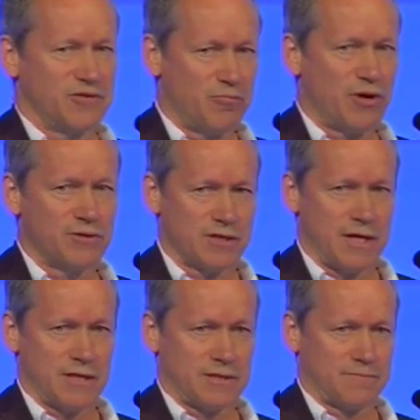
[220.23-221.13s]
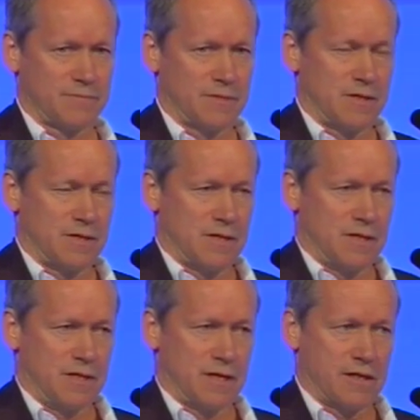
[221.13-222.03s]
of process
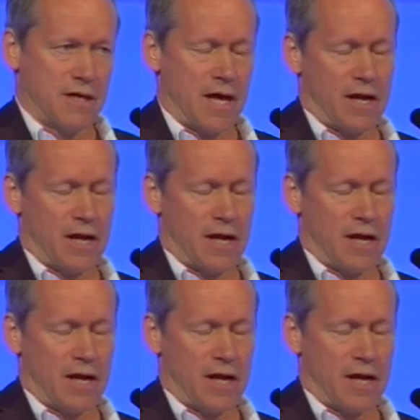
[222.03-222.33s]
the other day.